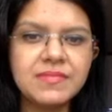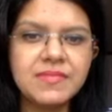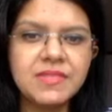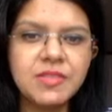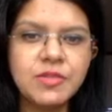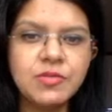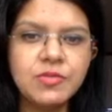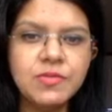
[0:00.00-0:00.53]

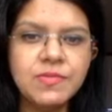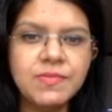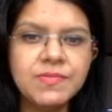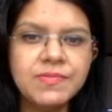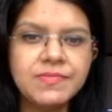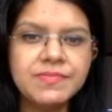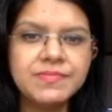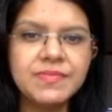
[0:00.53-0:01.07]
2
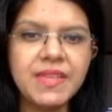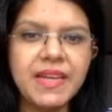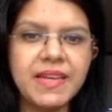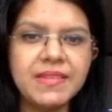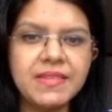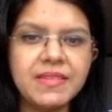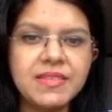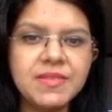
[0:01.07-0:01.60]

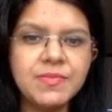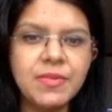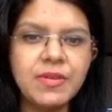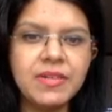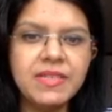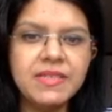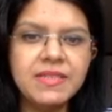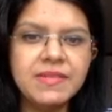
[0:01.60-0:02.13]
at this
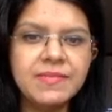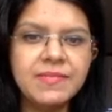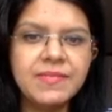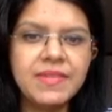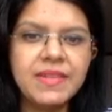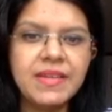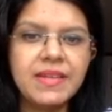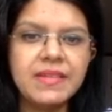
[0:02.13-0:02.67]
point.
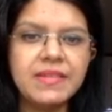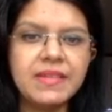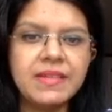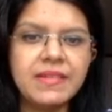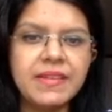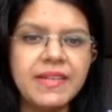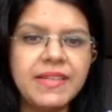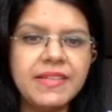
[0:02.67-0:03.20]
The
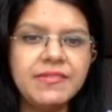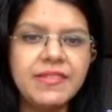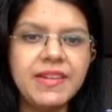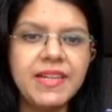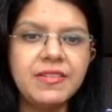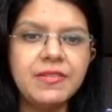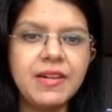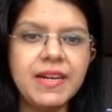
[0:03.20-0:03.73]
gradient
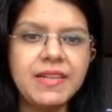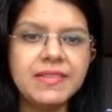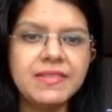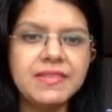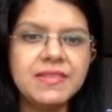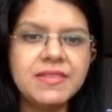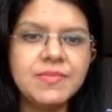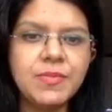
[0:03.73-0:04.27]
value at
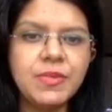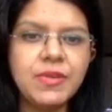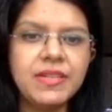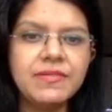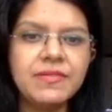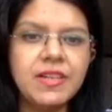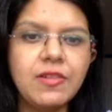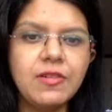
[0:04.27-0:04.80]
this point
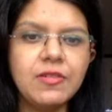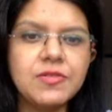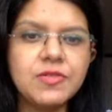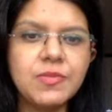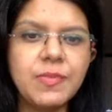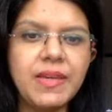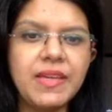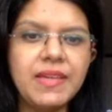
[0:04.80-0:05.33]
will also
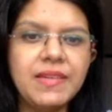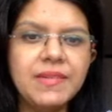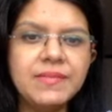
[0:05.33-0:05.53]
be